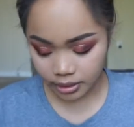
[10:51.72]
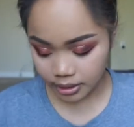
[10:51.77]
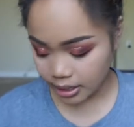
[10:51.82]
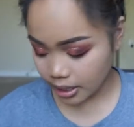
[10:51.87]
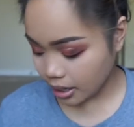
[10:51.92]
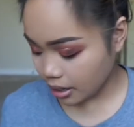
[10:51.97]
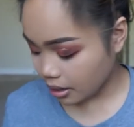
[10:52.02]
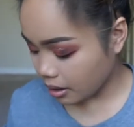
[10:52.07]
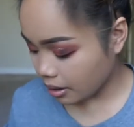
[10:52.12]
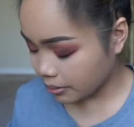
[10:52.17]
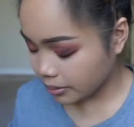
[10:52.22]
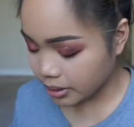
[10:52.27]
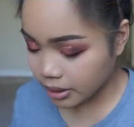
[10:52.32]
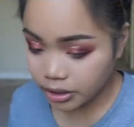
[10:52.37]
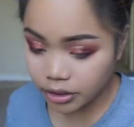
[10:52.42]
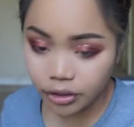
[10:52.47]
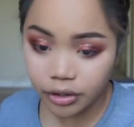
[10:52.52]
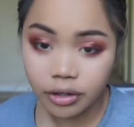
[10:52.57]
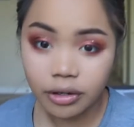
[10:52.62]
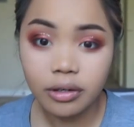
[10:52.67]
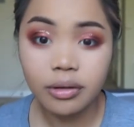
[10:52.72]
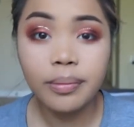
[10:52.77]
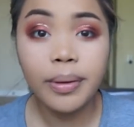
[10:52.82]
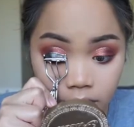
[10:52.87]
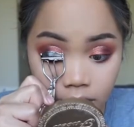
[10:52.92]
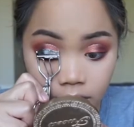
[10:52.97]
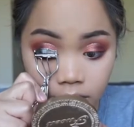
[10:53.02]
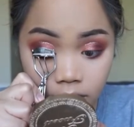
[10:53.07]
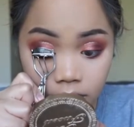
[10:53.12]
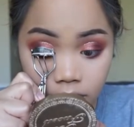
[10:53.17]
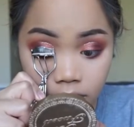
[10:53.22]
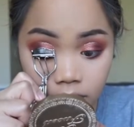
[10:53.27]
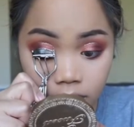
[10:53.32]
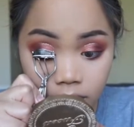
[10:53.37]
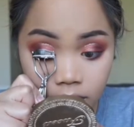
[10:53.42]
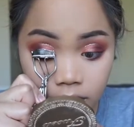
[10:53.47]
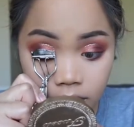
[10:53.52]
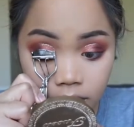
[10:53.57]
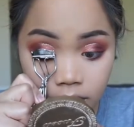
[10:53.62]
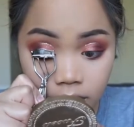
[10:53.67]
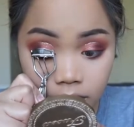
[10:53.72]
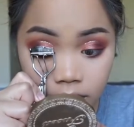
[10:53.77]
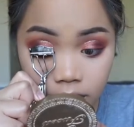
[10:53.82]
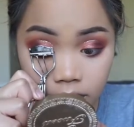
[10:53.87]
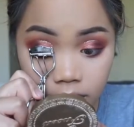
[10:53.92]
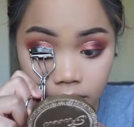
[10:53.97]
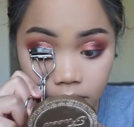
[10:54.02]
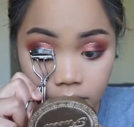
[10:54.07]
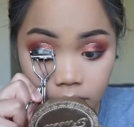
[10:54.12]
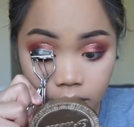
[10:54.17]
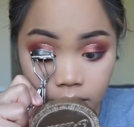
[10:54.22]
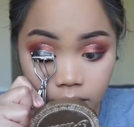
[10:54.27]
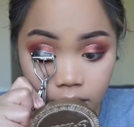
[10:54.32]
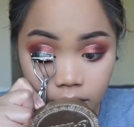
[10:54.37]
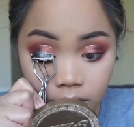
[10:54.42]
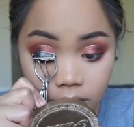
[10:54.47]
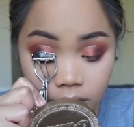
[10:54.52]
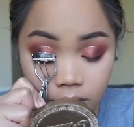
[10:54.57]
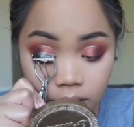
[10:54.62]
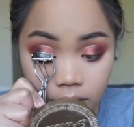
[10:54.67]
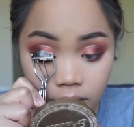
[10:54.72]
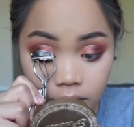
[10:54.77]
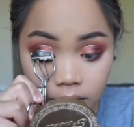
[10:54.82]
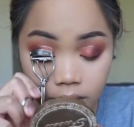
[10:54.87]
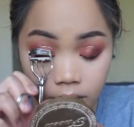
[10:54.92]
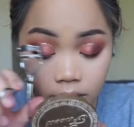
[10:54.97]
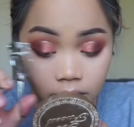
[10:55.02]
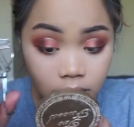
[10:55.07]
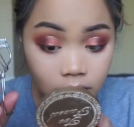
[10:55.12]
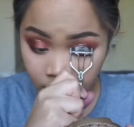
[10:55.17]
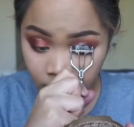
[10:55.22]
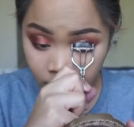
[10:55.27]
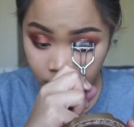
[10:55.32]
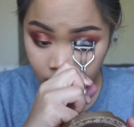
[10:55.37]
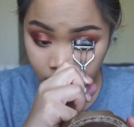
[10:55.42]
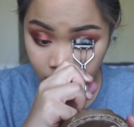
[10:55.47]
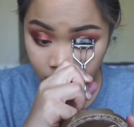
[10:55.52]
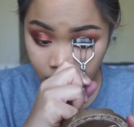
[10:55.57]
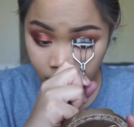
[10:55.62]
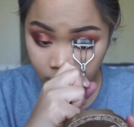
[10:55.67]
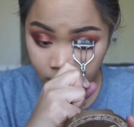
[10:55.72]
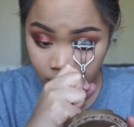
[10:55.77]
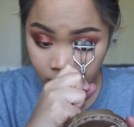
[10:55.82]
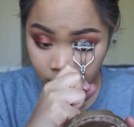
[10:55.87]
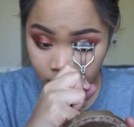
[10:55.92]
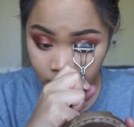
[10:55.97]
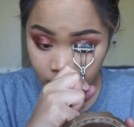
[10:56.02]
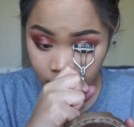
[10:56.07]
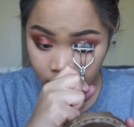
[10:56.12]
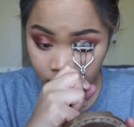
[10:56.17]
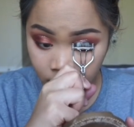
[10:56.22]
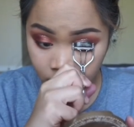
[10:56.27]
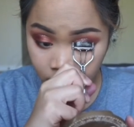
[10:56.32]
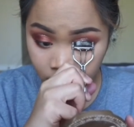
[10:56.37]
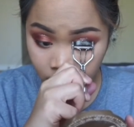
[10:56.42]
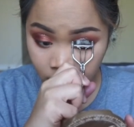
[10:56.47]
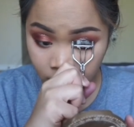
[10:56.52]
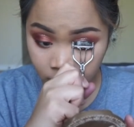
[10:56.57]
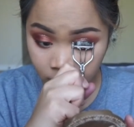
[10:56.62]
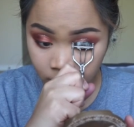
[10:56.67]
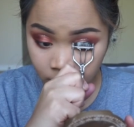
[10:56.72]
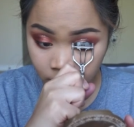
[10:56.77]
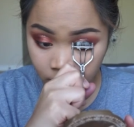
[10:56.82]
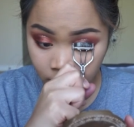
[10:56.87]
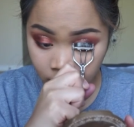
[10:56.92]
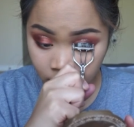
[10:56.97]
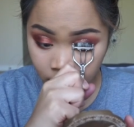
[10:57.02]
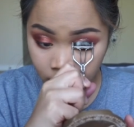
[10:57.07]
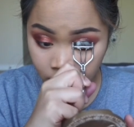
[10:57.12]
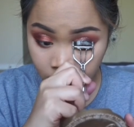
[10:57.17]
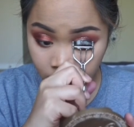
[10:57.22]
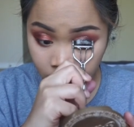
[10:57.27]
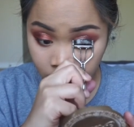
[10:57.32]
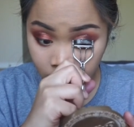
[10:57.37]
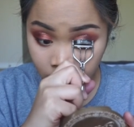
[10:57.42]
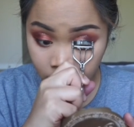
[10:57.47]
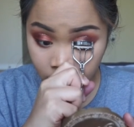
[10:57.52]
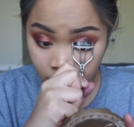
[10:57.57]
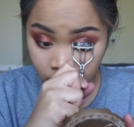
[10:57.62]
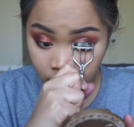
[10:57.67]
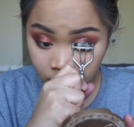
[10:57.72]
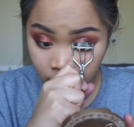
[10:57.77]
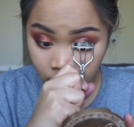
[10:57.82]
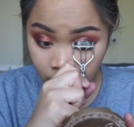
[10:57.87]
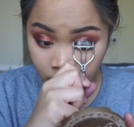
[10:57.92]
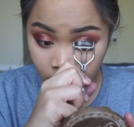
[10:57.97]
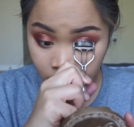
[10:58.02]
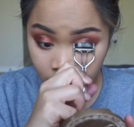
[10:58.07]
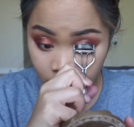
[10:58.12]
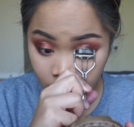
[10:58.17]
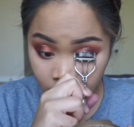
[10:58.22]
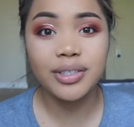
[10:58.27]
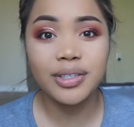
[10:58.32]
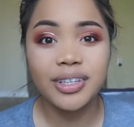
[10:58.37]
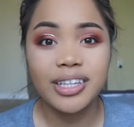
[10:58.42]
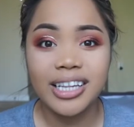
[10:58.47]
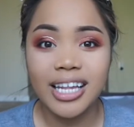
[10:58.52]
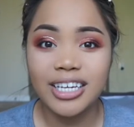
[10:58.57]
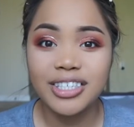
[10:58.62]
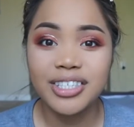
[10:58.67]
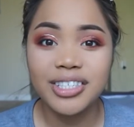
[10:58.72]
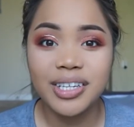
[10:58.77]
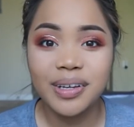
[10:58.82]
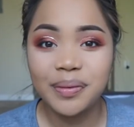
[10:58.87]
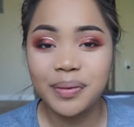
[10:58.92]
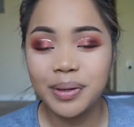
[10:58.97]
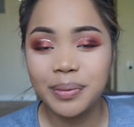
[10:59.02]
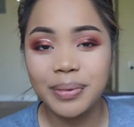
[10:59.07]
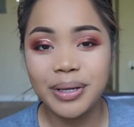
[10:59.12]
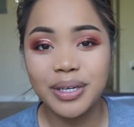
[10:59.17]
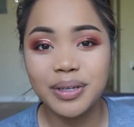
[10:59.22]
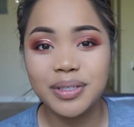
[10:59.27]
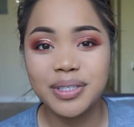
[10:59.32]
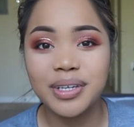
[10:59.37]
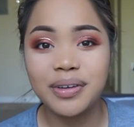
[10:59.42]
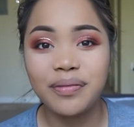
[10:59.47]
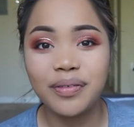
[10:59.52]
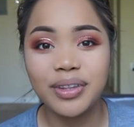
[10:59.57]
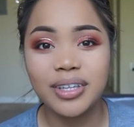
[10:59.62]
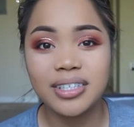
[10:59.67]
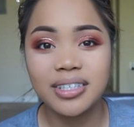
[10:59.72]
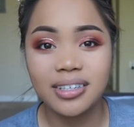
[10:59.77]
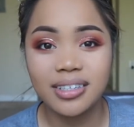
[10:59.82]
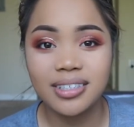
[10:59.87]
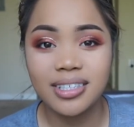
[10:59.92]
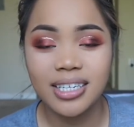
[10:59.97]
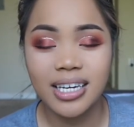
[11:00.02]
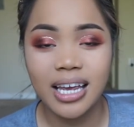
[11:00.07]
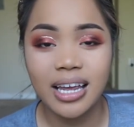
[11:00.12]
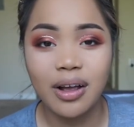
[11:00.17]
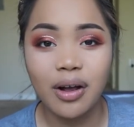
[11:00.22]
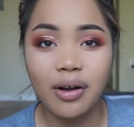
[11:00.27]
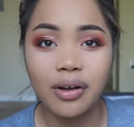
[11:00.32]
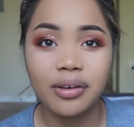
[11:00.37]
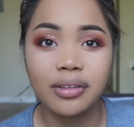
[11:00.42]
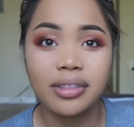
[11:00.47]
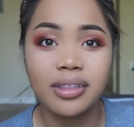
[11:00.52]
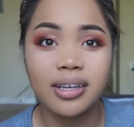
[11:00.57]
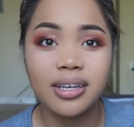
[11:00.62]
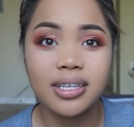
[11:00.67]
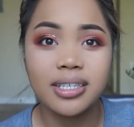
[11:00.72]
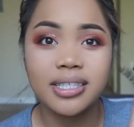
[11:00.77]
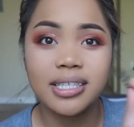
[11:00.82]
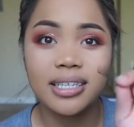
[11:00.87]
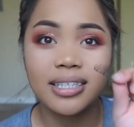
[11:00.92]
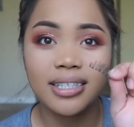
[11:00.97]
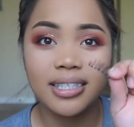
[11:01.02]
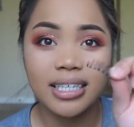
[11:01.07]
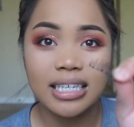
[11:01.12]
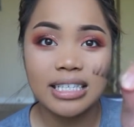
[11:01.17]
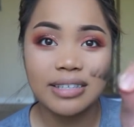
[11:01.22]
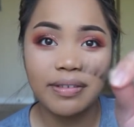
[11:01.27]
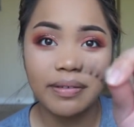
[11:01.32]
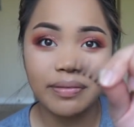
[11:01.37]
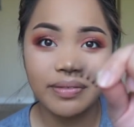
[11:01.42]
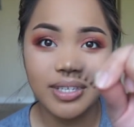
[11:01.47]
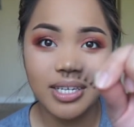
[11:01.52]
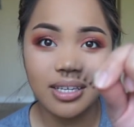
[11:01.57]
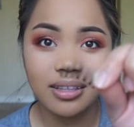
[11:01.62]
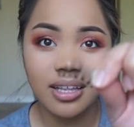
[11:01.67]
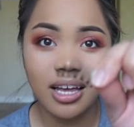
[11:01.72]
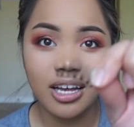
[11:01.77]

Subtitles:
Now I'm gonna curl my lashes and then prep them for eyelashes. So the lashes I'm gonna be using for this look today are these 615